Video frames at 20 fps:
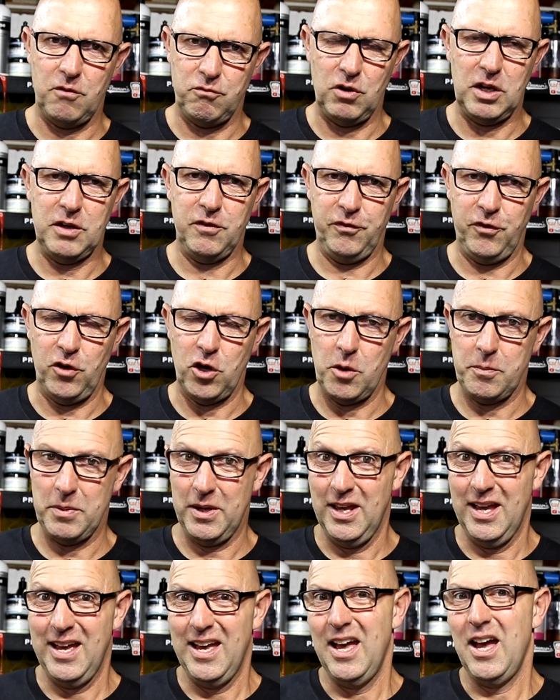a refurb.
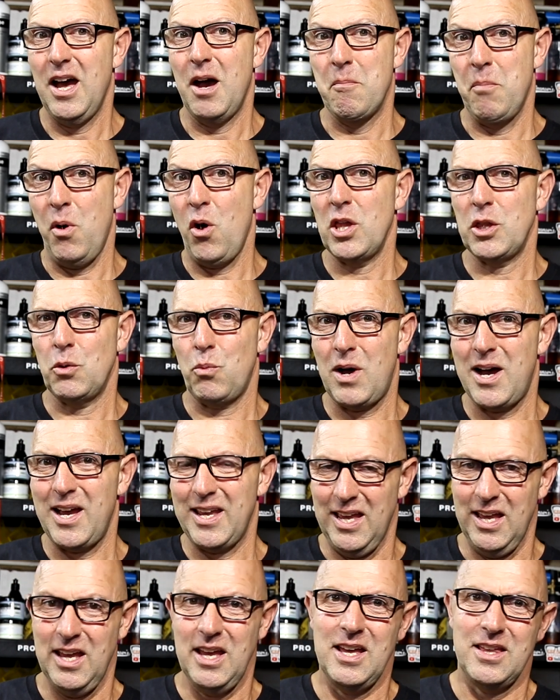And by the
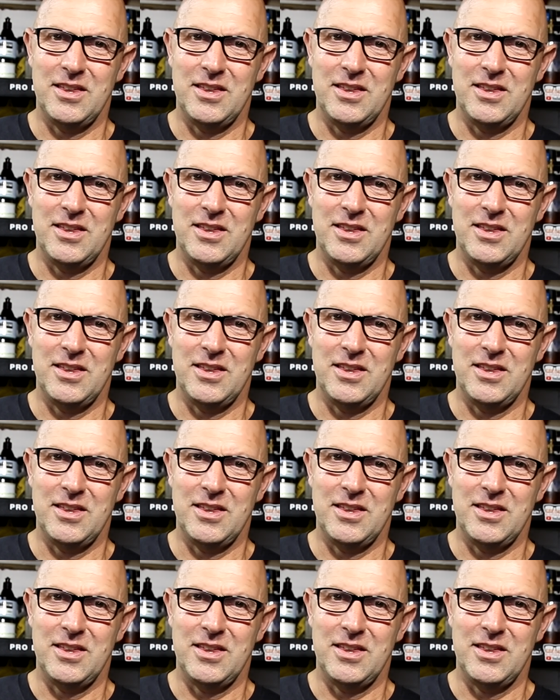way,